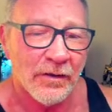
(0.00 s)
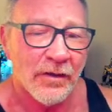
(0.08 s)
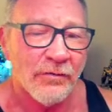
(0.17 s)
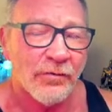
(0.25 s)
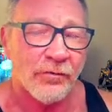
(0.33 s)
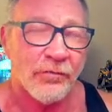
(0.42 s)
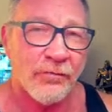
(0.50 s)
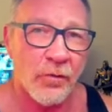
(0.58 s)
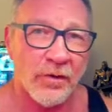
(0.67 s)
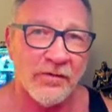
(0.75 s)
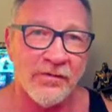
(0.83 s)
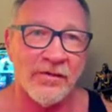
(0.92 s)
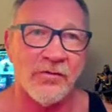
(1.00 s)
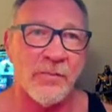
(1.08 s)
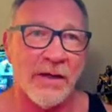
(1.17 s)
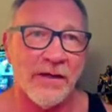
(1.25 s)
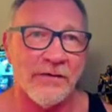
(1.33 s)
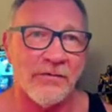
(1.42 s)
So it's 46
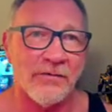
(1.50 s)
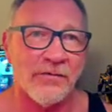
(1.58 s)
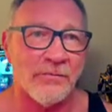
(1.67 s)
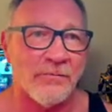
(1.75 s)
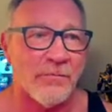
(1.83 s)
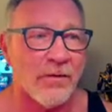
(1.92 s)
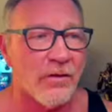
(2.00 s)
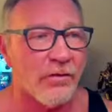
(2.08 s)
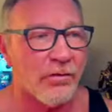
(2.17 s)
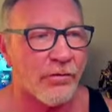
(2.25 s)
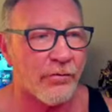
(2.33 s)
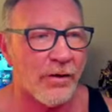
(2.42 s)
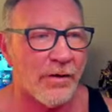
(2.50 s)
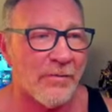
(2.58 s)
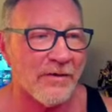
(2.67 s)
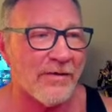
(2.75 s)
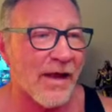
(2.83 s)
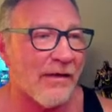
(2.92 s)
paints, 3
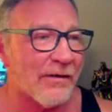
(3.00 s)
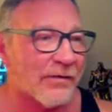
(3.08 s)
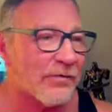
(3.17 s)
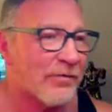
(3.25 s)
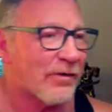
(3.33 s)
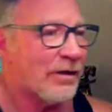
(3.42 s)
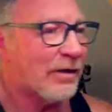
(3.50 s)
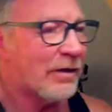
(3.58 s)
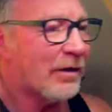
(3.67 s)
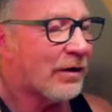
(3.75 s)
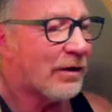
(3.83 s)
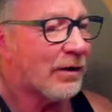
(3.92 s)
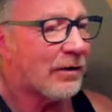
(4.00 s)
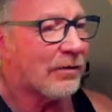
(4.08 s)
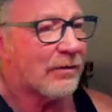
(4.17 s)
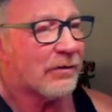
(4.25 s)
metallics, and